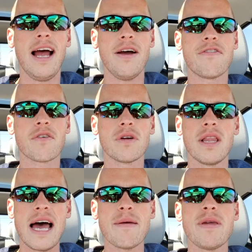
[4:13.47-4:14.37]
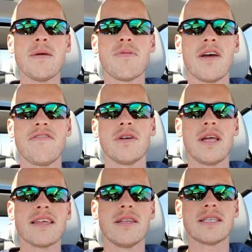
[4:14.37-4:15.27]
for a lot of people I feel
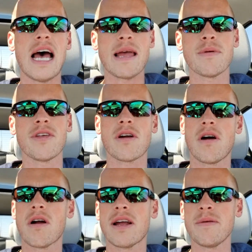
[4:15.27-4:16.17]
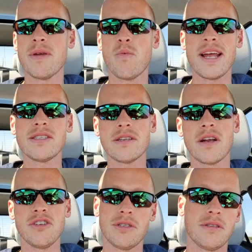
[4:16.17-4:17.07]
like the time in the car can be wasted
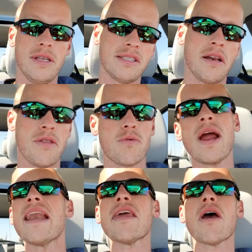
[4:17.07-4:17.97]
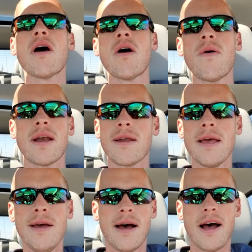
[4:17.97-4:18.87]
on just listening to the radio, and
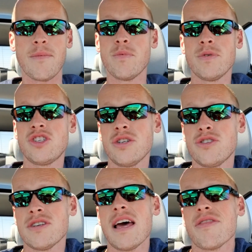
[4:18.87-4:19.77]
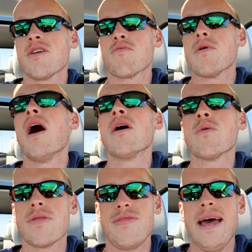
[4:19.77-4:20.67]
which there's nothing wrong
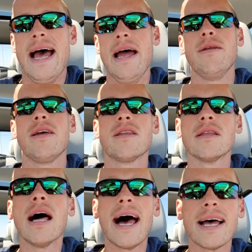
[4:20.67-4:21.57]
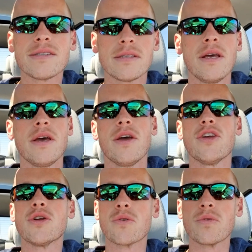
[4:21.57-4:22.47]
with that unless
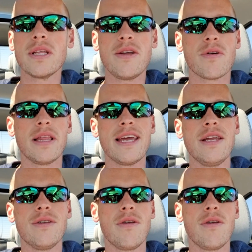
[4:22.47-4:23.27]
you're really